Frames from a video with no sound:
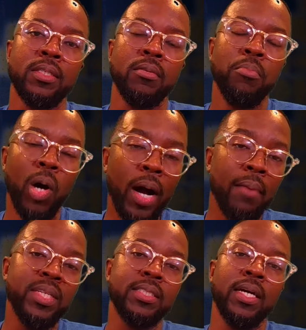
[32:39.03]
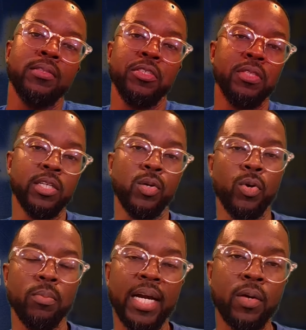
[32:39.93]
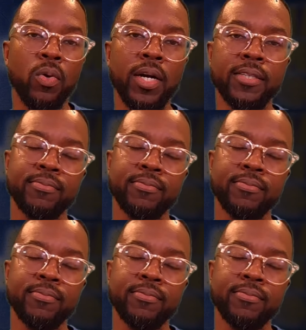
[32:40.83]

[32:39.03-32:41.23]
Mo, how many times do you think a quarterback won?